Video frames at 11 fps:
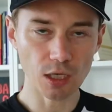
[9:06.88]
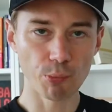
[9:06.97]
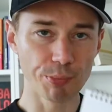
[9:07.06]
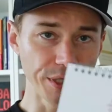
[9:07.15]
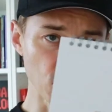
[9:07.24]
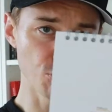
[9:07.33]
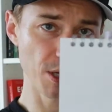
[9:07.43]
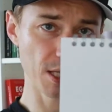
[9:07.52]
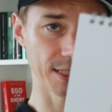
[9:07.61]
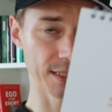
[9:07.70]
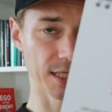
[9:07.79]
PHP
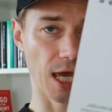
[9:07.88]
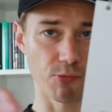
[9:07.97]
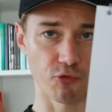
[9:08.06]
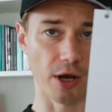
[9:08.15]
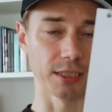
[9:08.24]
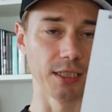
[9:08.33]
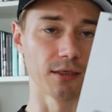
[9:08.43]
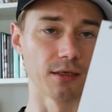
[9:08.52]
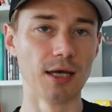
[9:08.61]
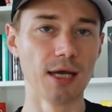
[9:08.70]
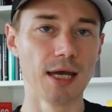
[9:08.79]
landscape right here.
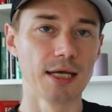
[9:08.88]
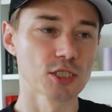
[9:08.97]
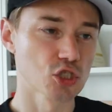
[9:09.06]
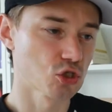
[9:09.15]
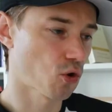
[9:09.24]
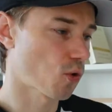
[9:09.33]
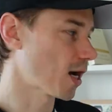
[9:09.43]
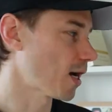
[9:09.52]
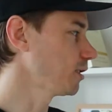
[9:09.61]
So